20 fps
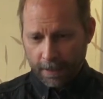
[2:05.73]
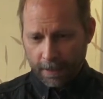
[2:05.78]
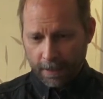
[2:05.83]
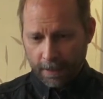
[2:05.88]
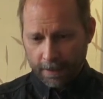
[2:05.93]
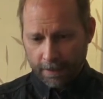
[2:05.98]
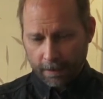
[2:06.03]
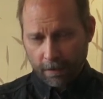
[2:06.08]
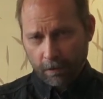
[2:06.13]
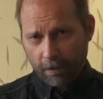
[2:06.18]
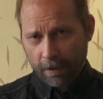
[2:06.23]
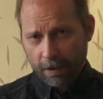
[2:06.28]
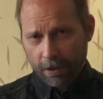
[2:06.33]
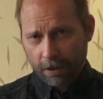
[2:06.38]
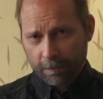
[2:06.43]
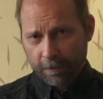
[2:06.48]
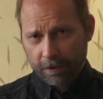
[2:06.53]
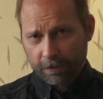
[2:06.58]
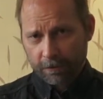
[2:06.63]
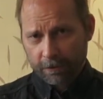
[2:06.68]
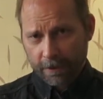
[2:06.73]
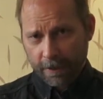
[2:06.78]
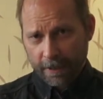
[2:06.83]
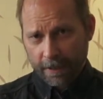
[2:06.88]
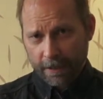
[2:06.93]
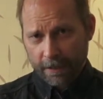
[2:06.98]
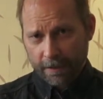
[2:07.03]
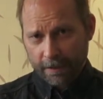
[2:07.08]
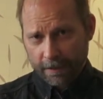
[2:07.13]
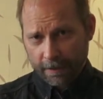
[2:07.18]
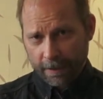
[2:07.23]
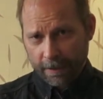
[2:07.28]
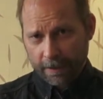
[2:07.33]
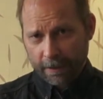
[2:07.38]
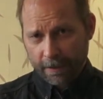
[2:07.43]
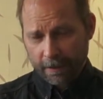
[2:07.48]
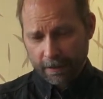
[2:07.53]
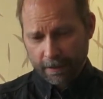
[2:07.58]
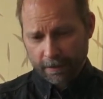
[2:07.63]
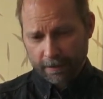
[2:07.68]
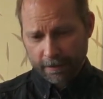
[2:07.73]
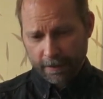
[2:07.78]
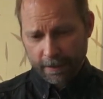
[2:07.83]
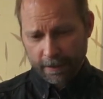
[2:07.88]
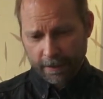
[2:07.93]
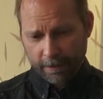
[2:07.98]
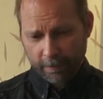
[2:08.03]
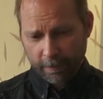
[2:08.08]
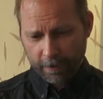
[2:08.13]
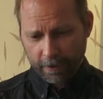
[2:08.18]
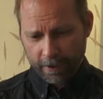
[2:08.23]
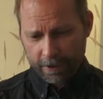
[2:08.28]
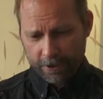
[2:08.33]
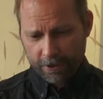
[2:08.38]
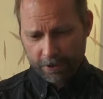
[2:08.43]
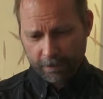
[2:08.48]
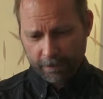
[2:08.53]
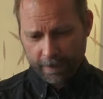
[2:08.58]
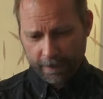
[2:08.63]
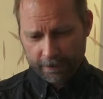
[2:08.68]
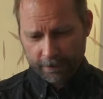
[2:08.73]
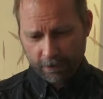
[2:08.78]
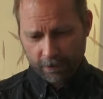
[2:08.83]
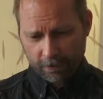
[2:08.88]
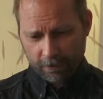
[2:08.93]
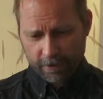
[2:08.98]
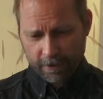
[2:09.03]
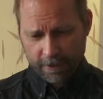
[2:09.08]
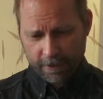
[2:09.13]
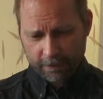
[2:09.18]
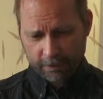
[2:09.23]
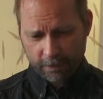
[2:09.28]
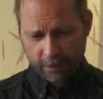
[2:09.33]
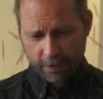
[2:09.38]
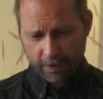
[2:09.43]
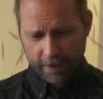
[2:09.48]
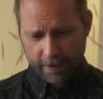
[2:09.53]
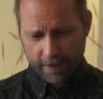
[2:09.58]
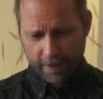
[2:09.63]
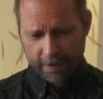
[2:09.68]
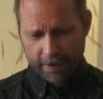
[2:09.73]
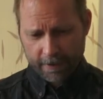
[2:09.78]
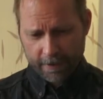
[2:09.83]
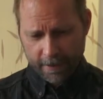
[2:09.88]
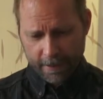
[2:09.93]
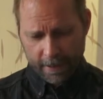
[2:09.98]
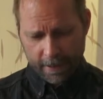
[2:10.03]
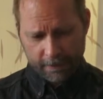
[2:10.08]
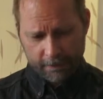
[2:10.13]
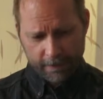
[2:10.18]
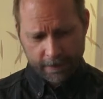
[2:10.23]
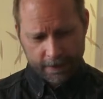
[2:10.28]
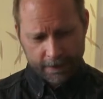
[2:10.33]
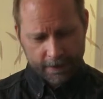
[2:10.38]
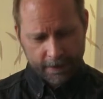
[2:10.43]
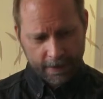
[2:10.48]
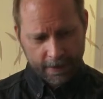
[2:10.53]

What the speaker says: And now I'm going to take parts of that old network and save it,